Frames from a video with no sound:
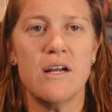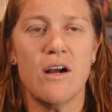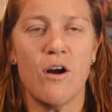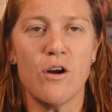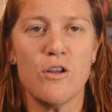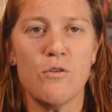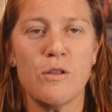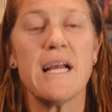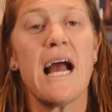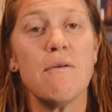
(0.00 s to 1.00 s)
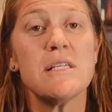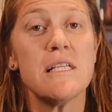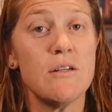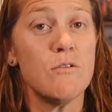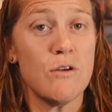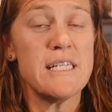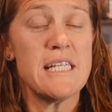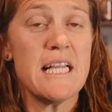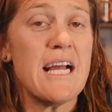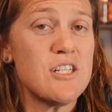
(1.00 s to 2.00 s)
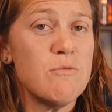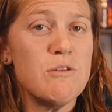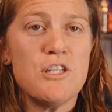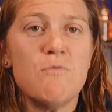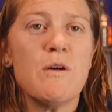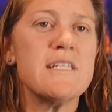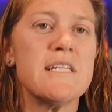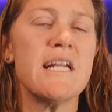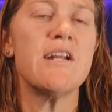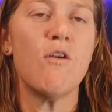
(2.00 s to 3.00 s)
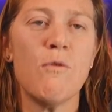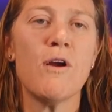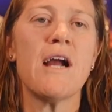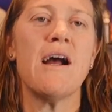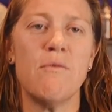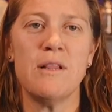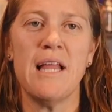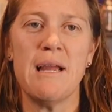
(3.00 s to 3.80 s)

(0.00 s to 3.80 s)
are you like, I was a little crazy last year when she wasn't getting homework. I would like